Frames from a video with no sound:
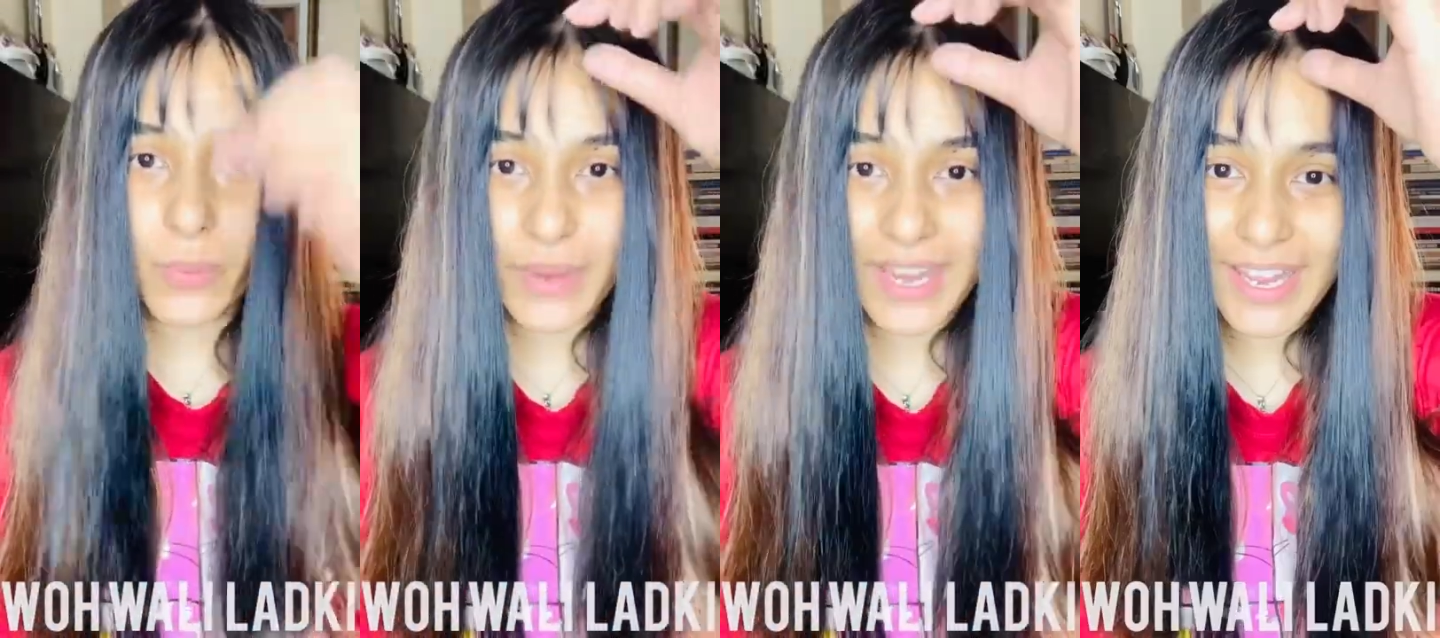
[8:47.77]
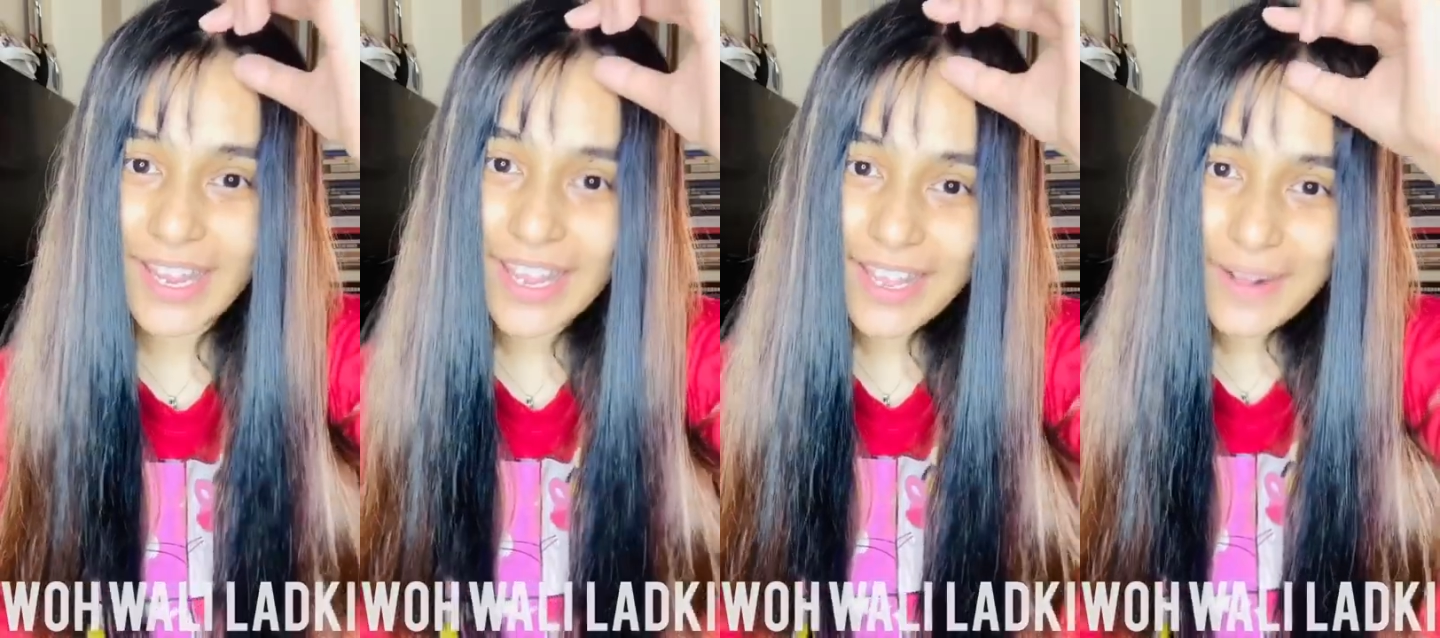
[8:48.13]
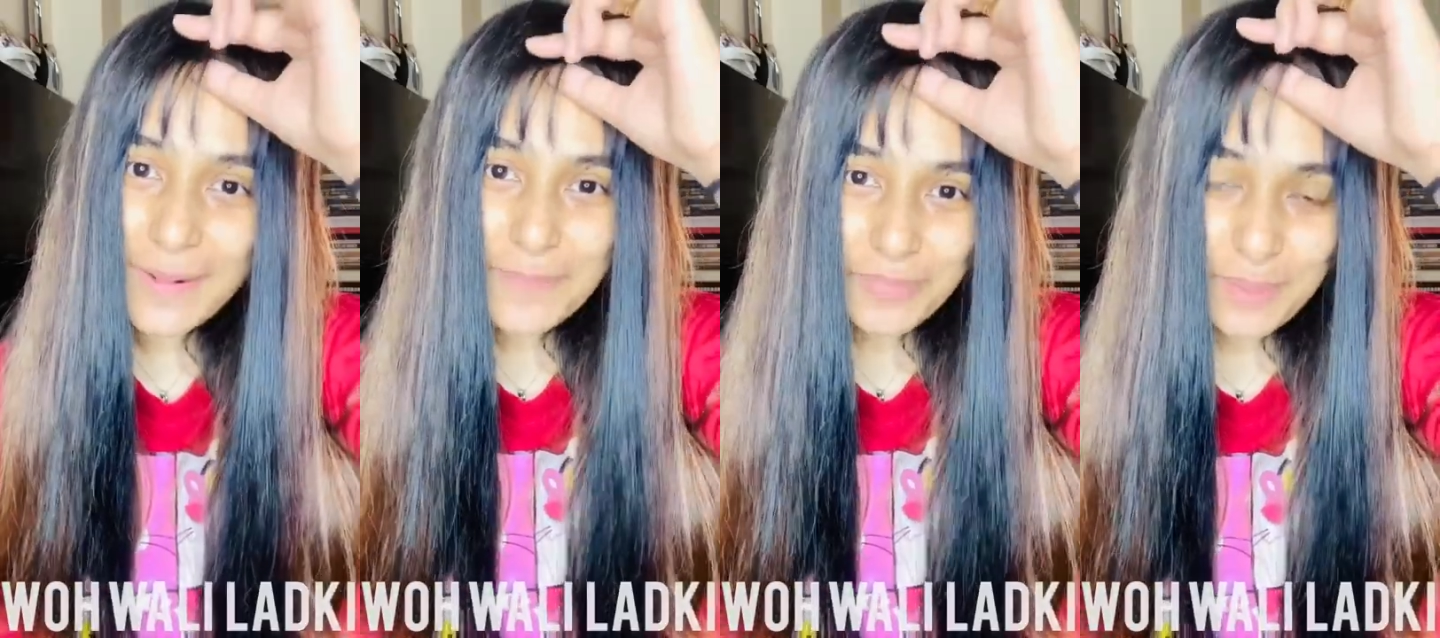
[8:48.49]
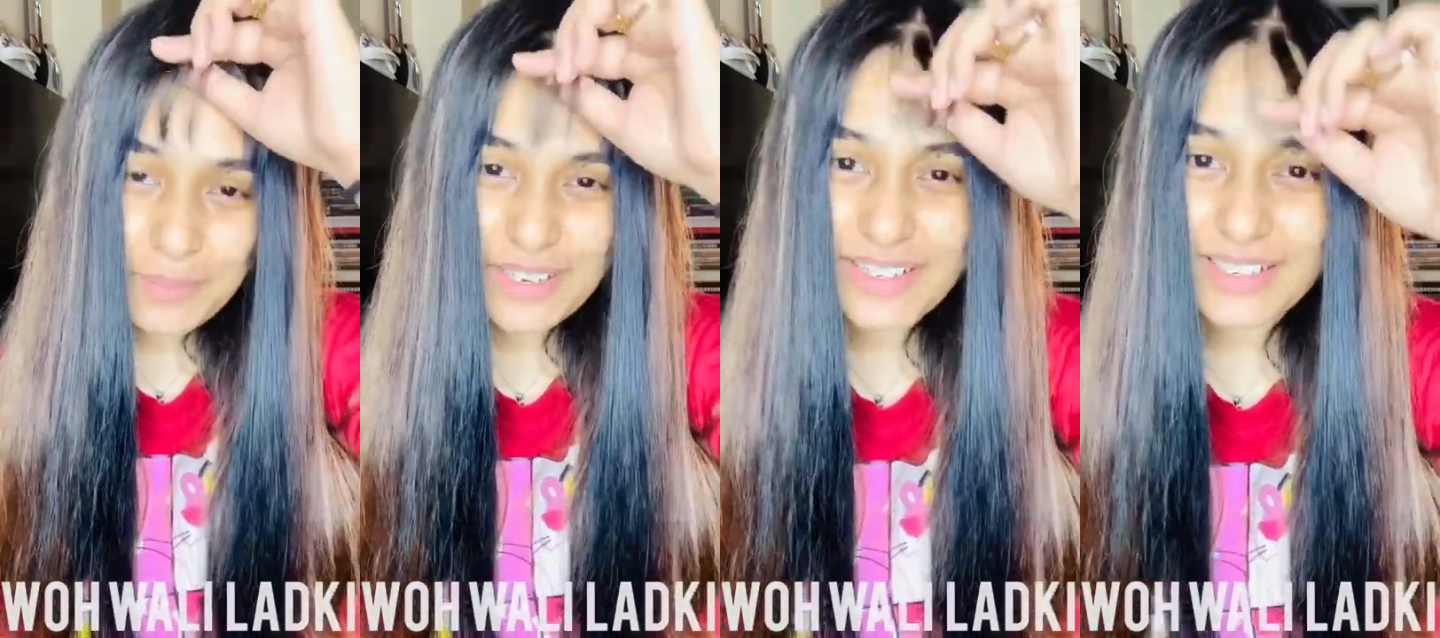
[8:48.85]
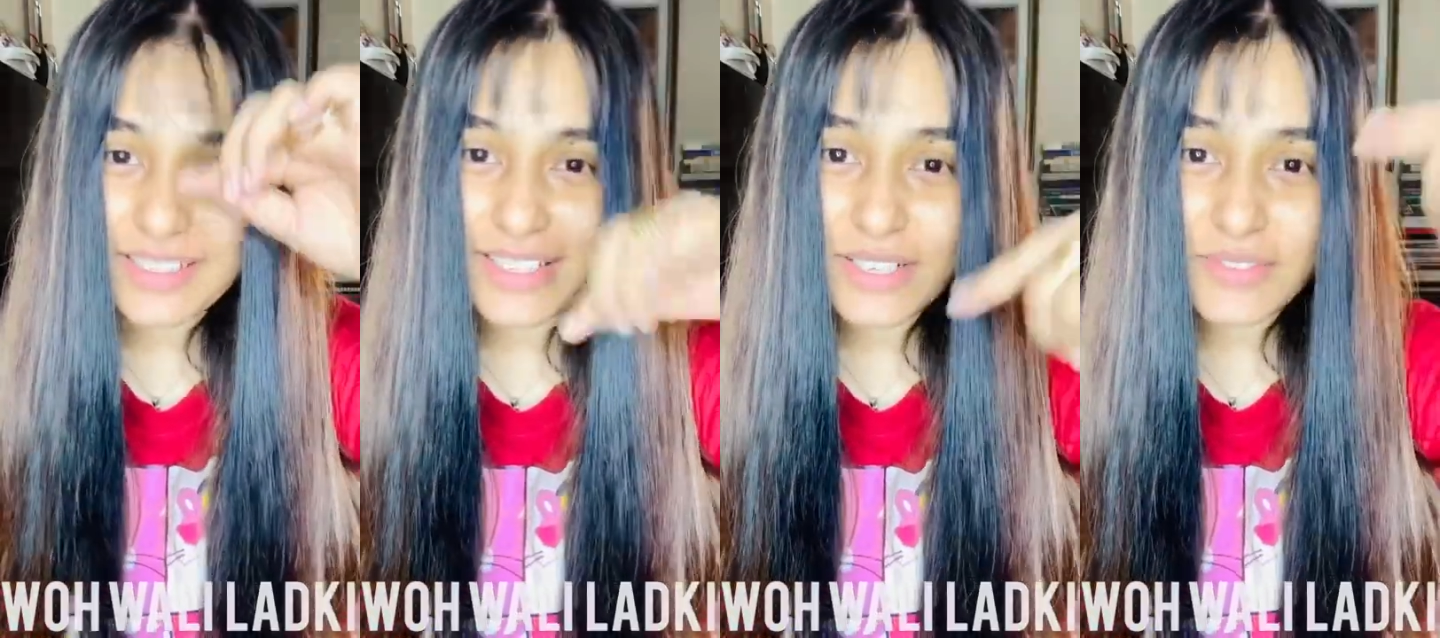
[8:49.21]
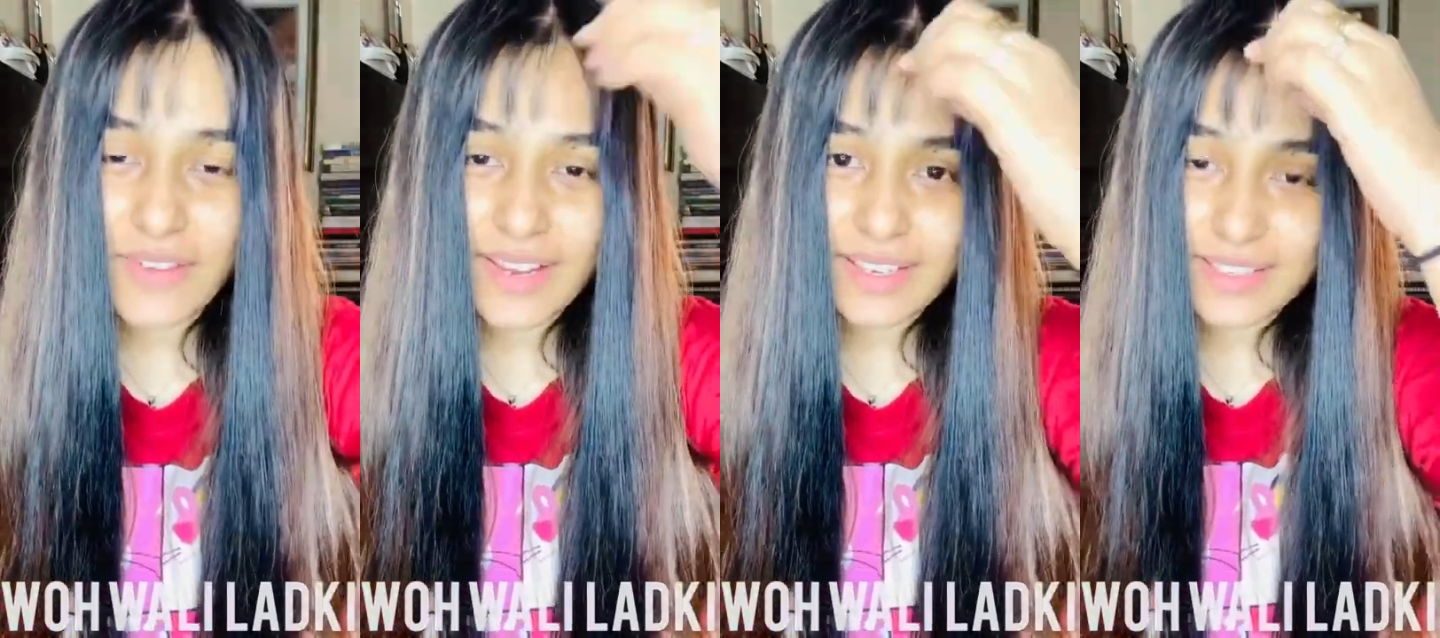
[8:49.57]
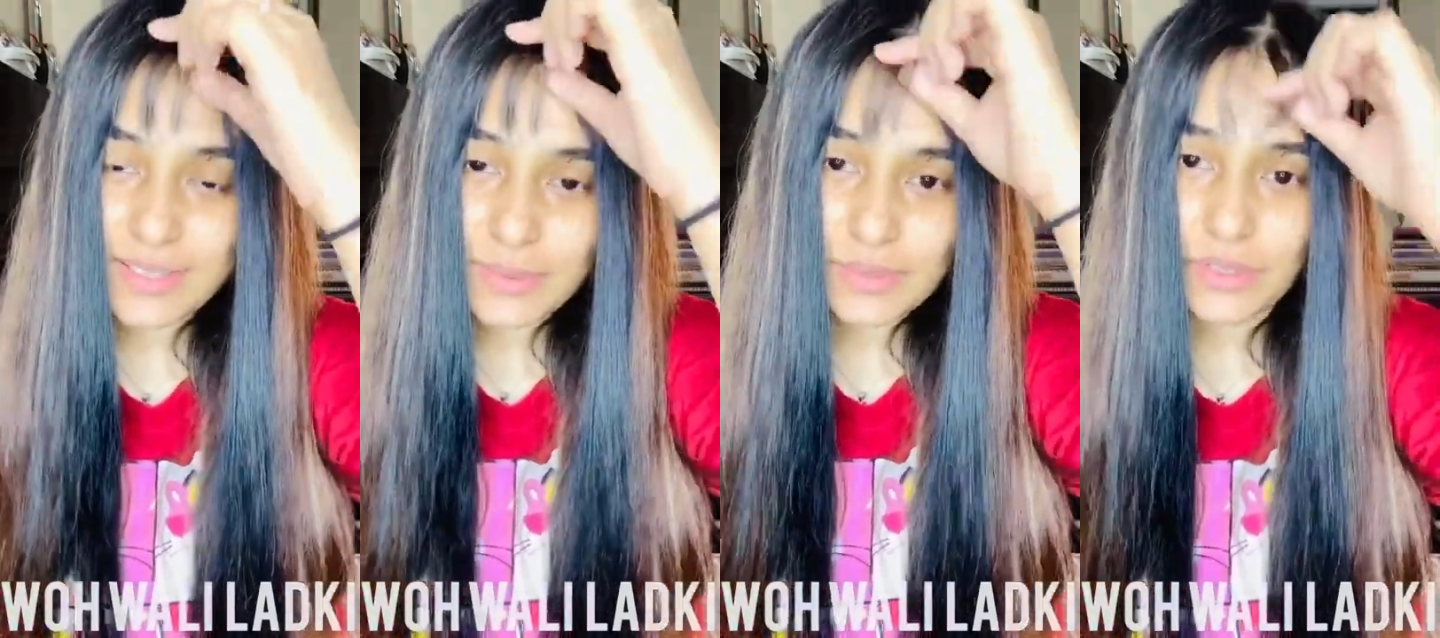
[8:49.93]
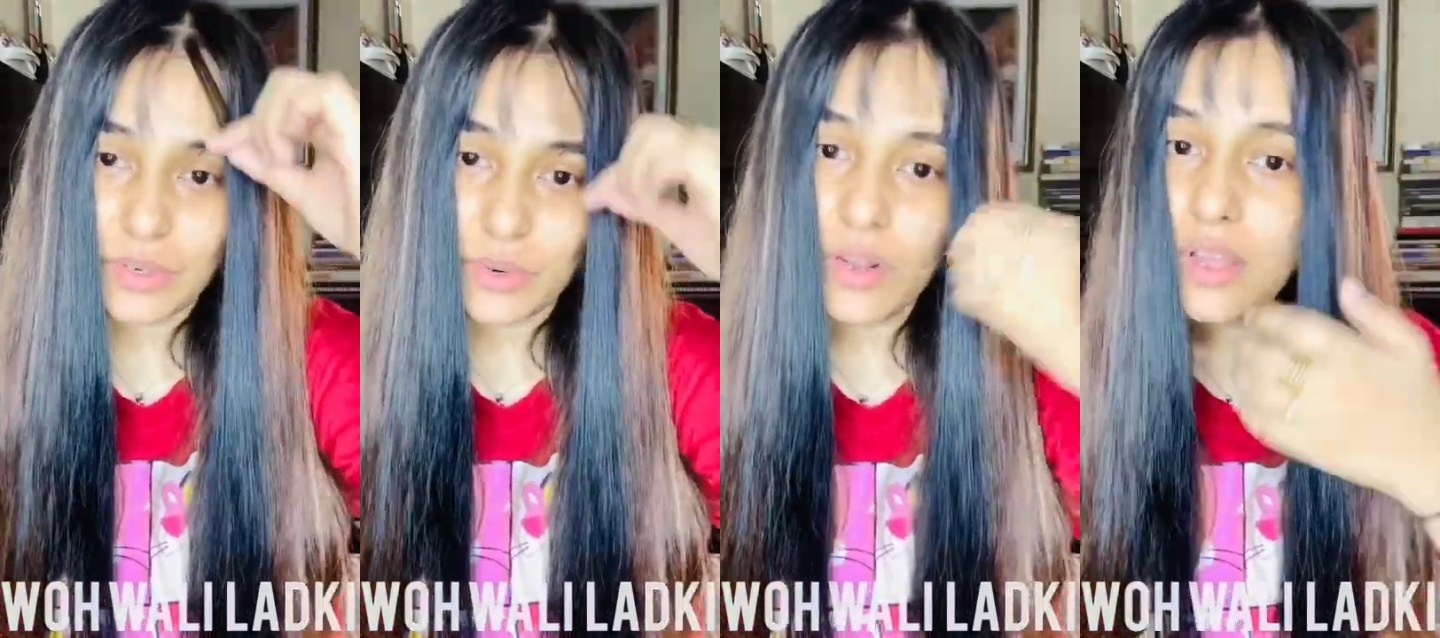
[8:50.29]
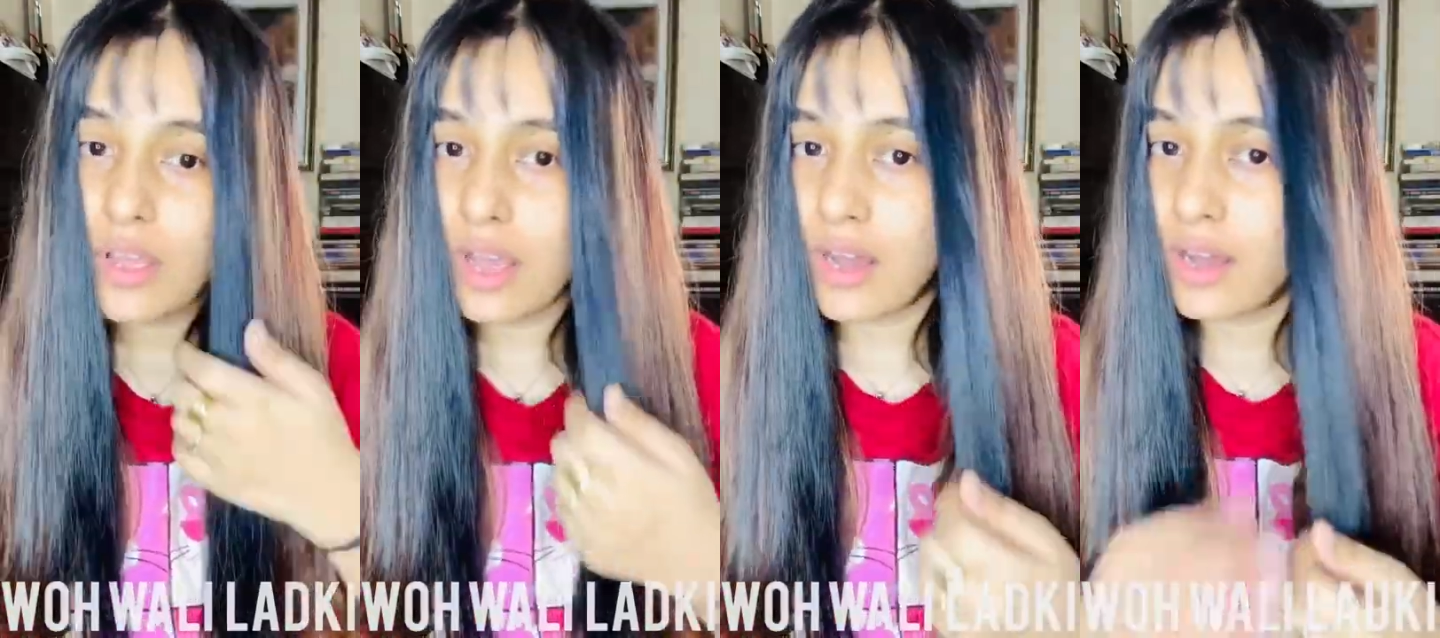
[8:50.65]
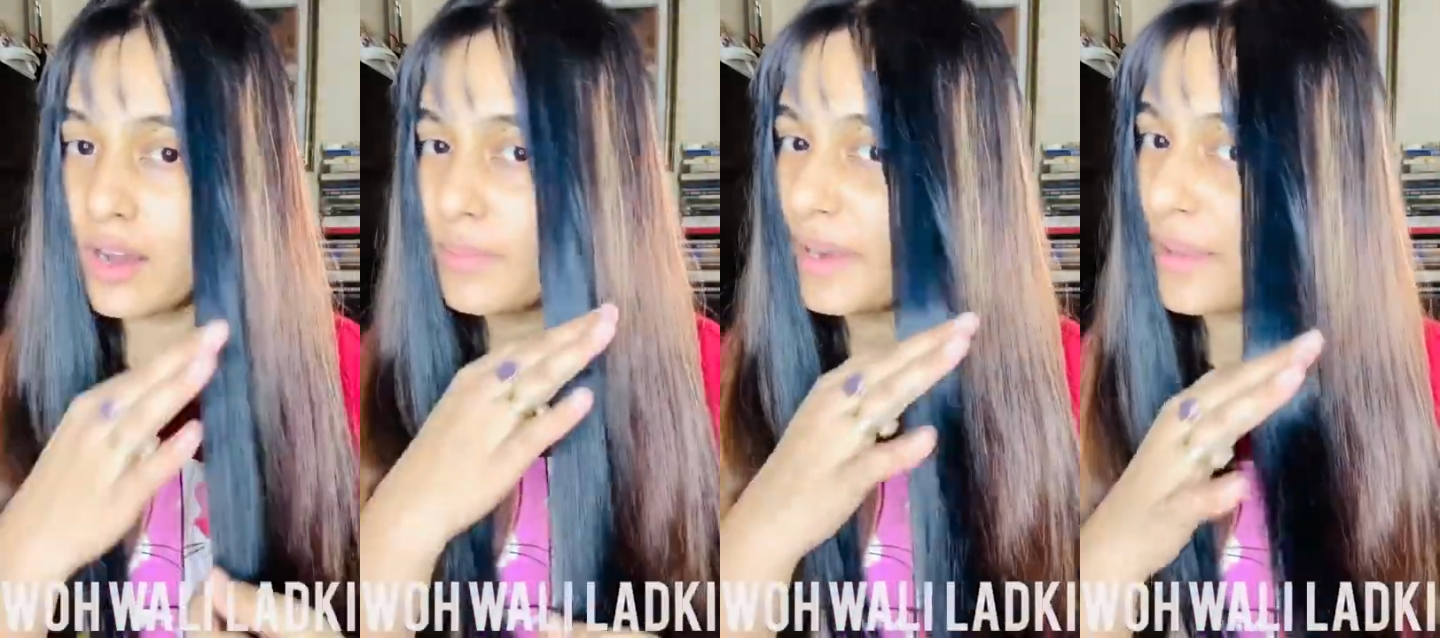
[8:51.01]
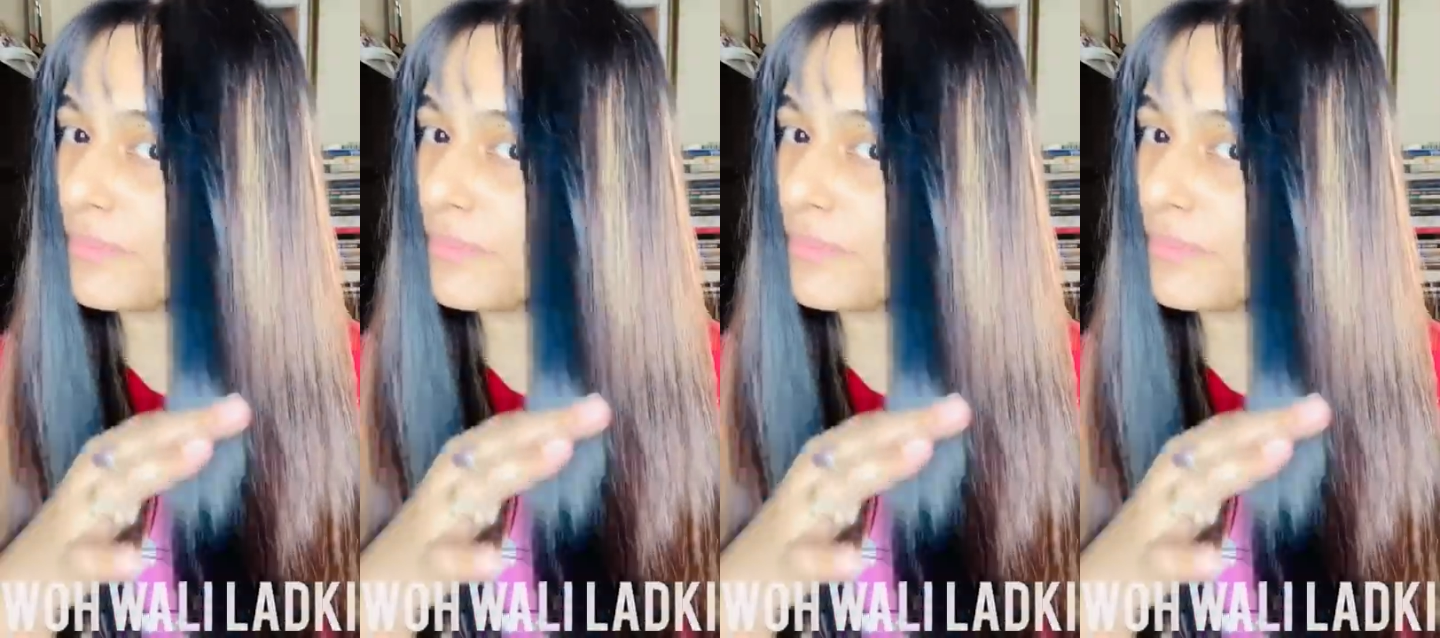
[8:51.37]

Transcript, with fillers: way but uh, this is fine these will grow uh, but I'm